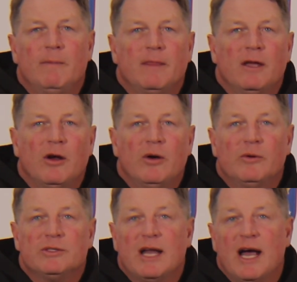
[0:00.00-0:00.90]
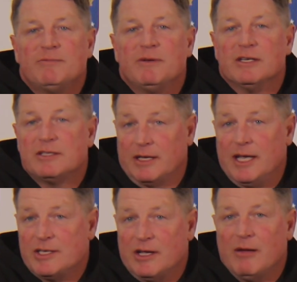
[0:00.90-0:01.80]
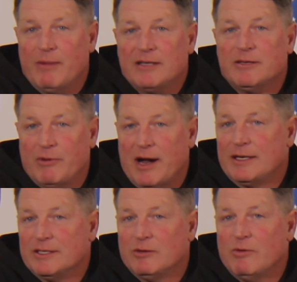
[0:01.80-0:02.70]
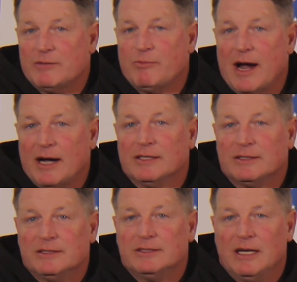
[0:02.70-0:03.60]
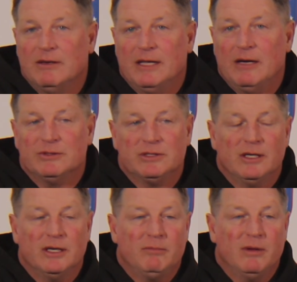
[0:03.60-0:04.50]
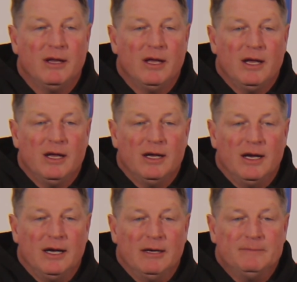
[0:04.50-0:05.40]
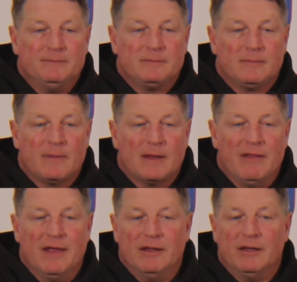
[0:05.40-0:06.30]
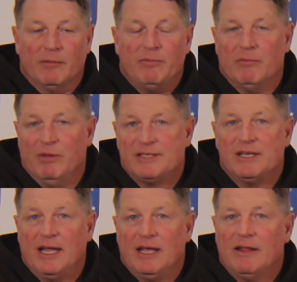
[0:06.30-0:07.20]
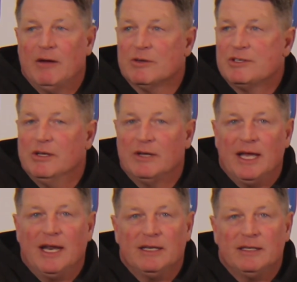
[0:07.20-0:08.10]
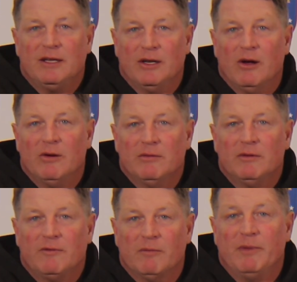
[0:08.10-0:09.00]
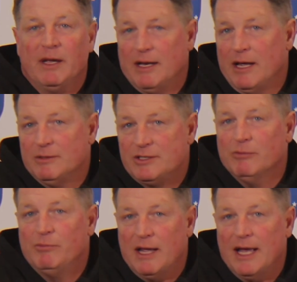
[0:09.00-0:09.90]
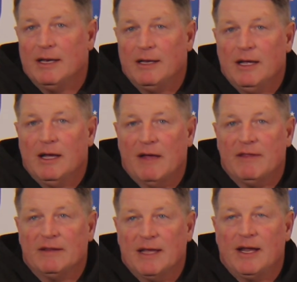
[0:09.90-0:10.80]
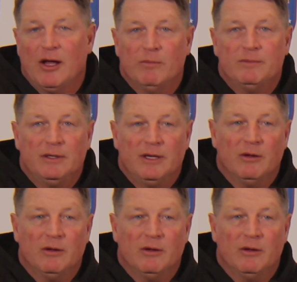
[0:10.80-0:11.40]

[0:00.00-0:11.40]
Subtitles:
It was nice because the kids could come out to practice and watch practice. That was good, but... And then the publicity that we're still getting, from being able to still playing, I think that helped.